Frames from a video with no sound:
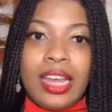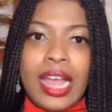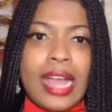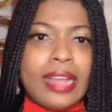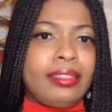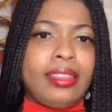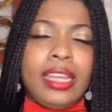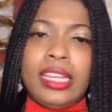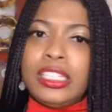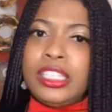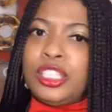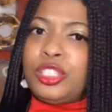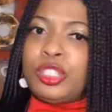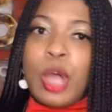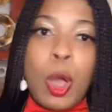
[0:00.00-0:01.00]
I think
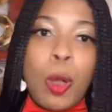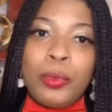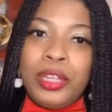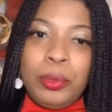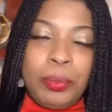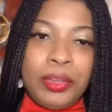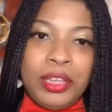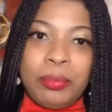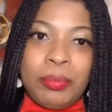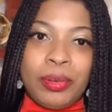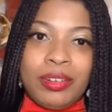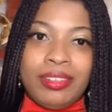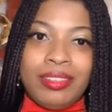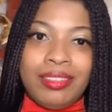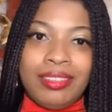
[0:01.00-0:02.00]
so many
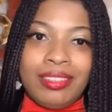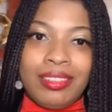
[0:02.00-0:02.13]
people